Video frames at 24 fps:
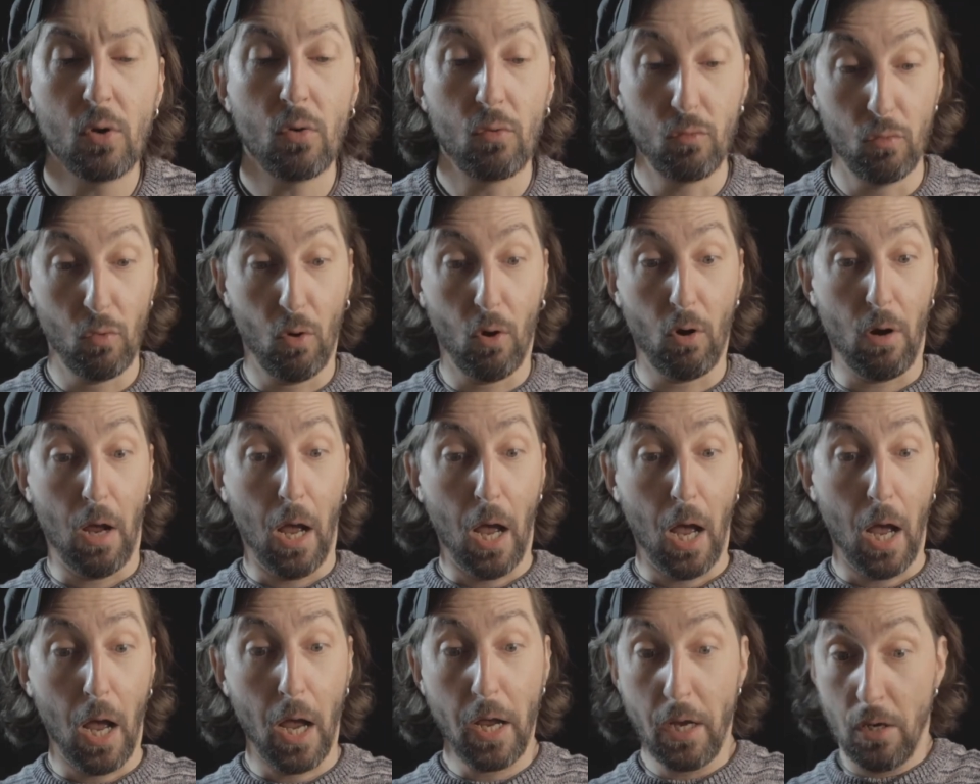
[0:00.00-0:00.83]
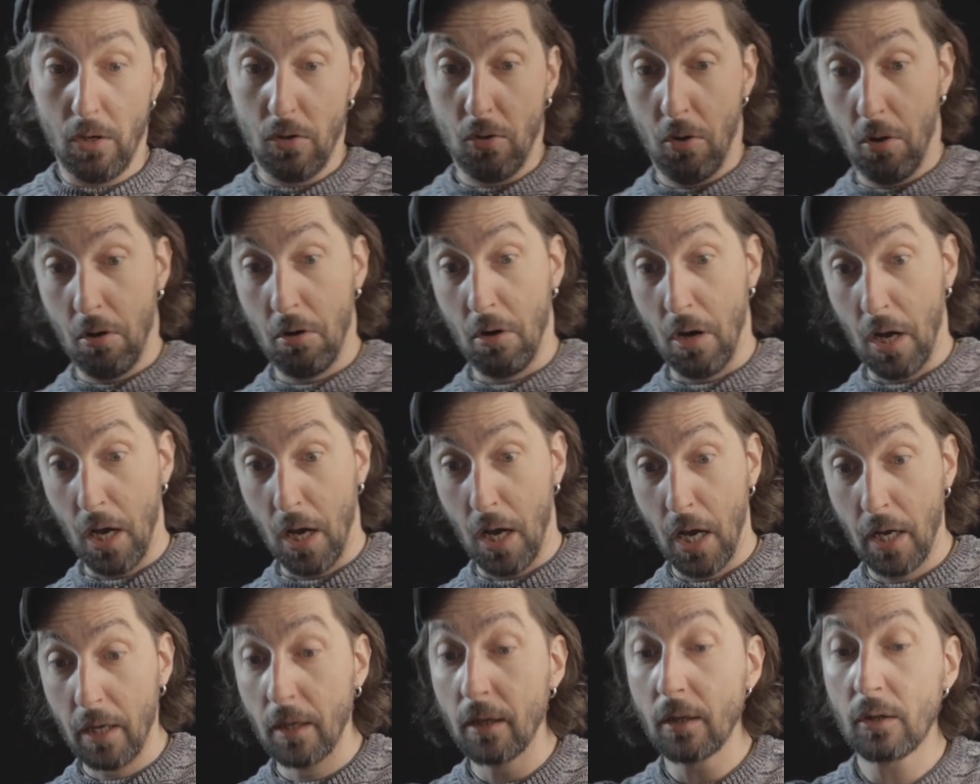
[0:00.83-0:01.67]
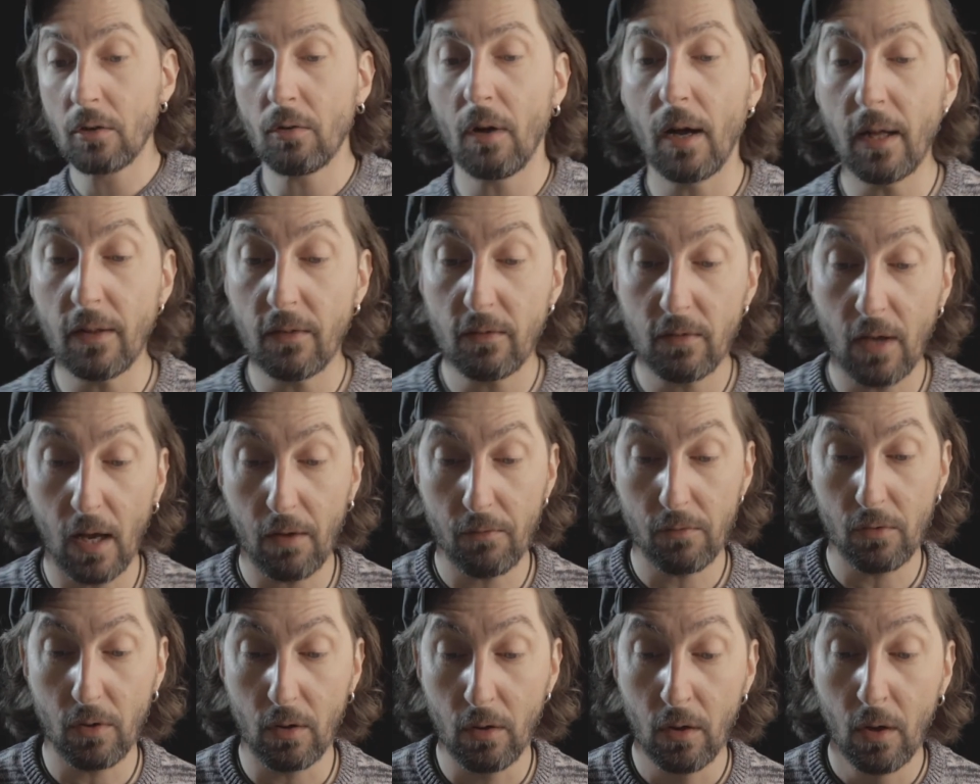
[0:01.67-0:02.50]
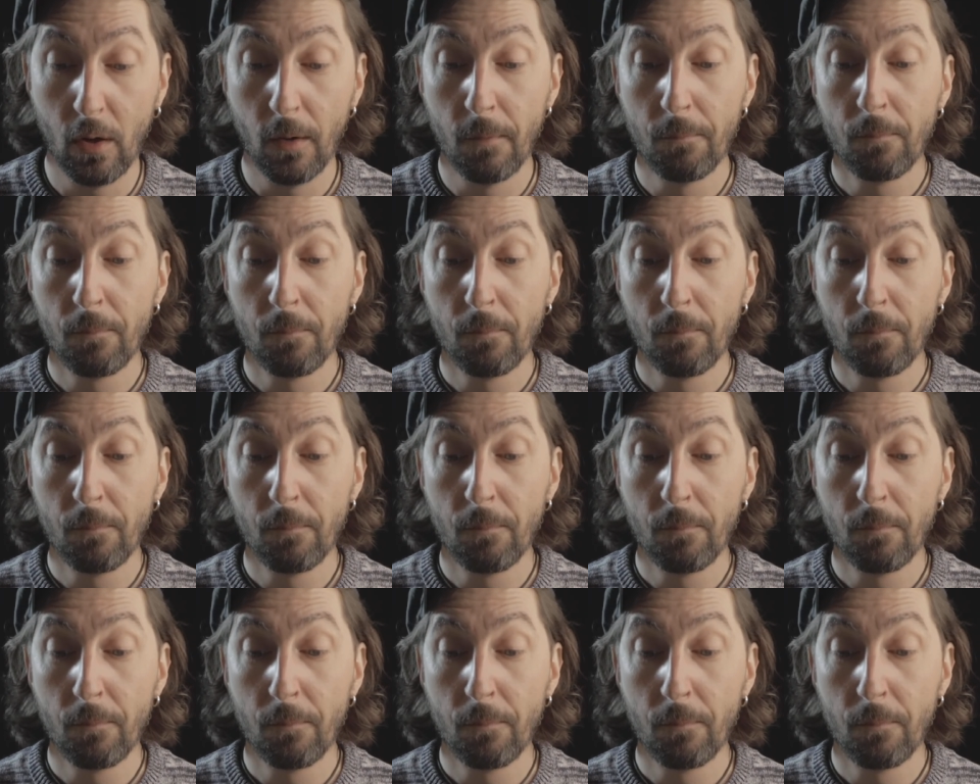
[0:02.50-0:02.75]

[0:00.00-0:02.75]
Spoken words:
"Nor I, nor I," cried several.